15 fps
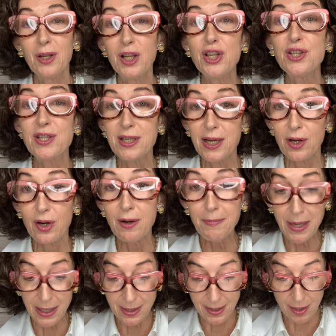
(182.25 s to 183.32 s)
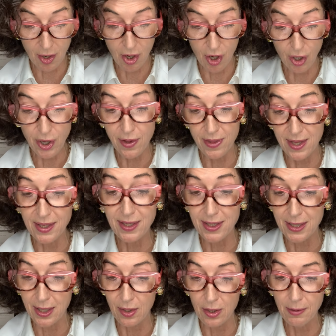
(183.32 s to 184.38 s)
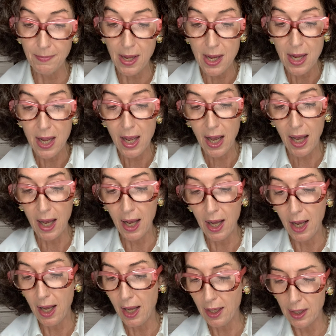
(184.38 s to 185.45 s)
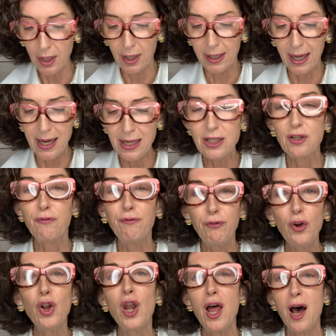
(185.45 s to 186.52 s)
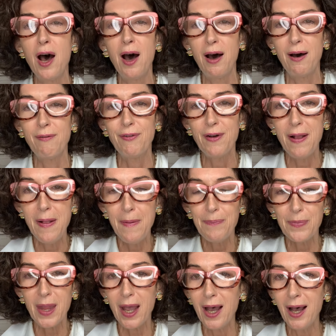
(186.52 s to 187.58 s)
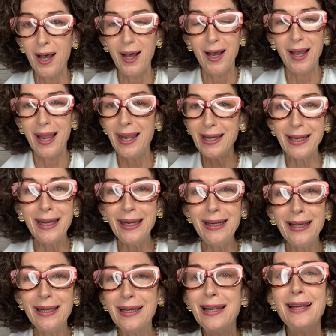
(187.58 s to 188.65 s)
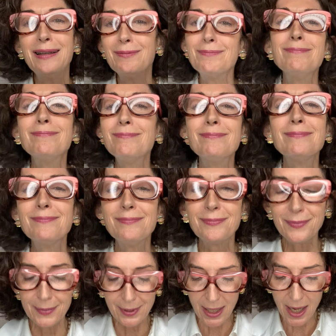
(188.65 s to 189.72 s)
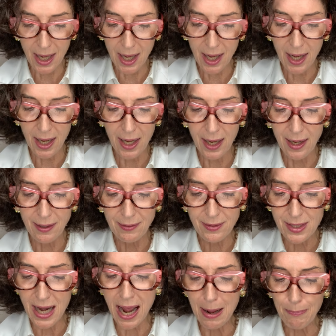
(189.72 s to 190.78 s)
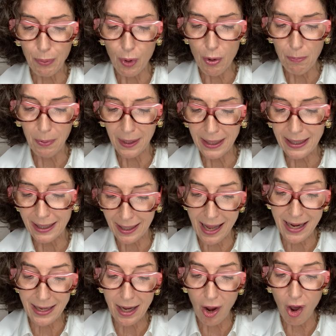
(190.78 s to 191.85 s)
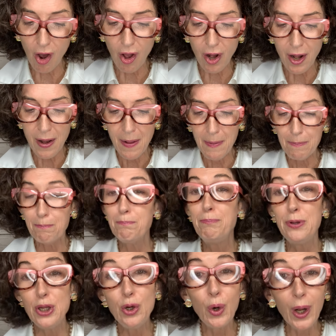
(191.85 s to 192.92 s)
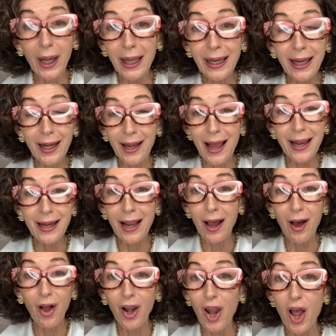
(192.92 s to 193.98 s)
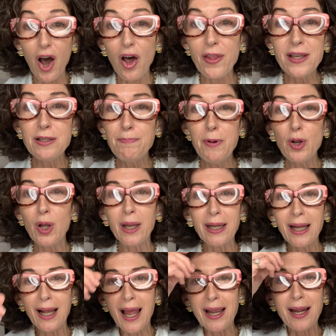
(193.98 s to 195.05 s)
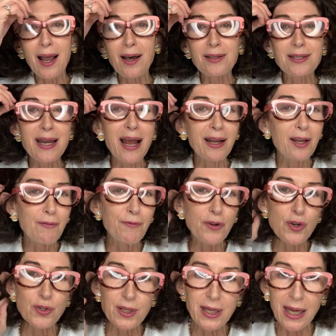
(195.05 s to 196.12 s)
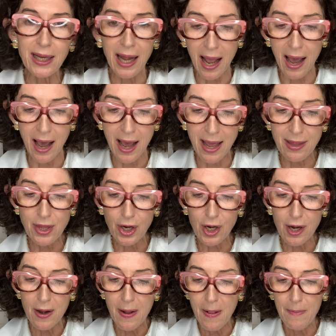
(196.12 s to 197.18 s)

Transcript: Le Serum, it's called the serum. Look, it's full of, and again, dipropylene glycol, butylene glycol. All these butylene glycol is not good for your skin either.